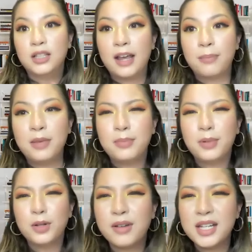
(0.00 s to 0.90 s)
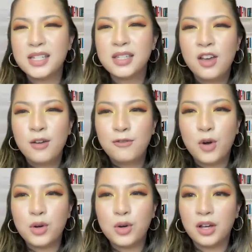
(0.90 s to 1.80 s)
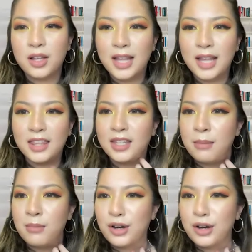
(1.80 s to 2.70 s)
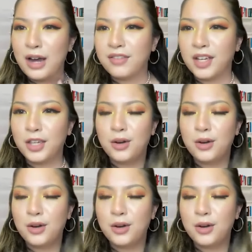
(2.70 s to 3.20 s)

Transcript: Like people always focus on like the demographic,